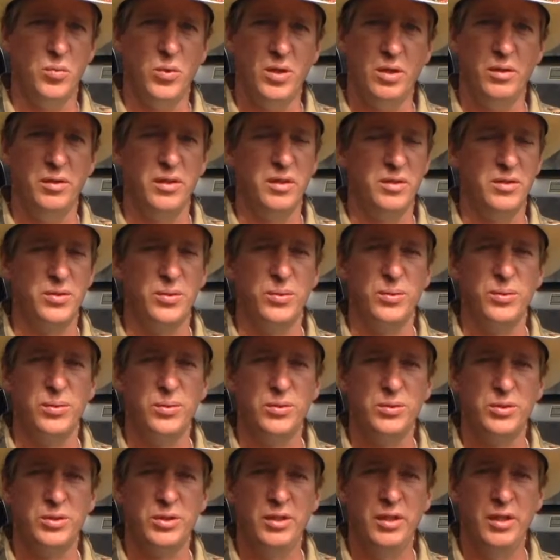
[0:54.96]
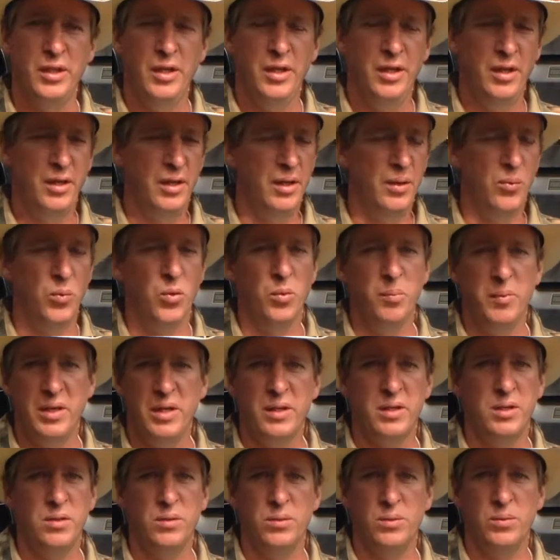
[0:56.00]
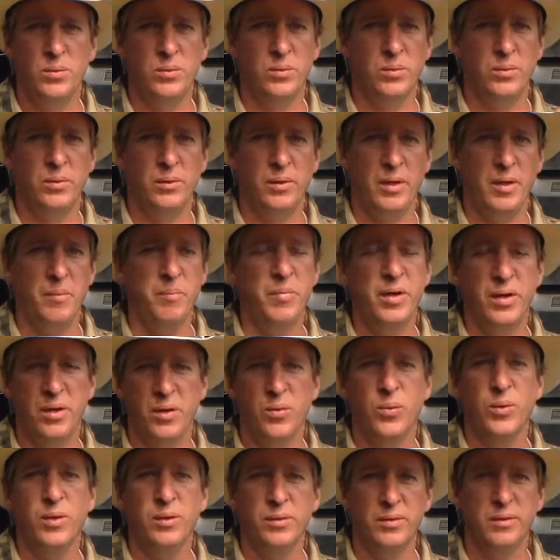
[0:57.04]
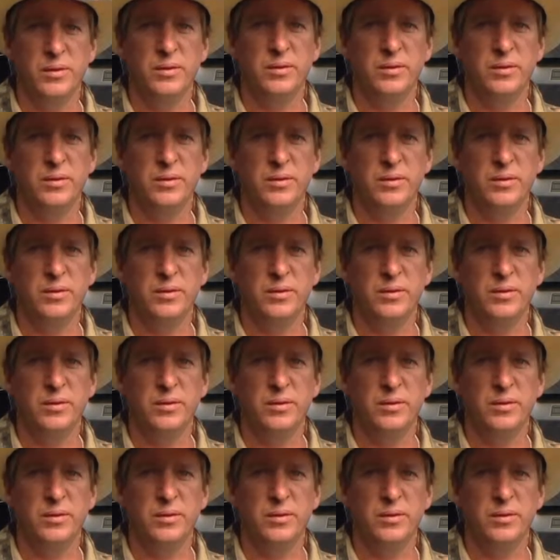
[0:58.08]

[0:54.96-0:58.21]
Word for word: Welding Tools, it will make you a better welder.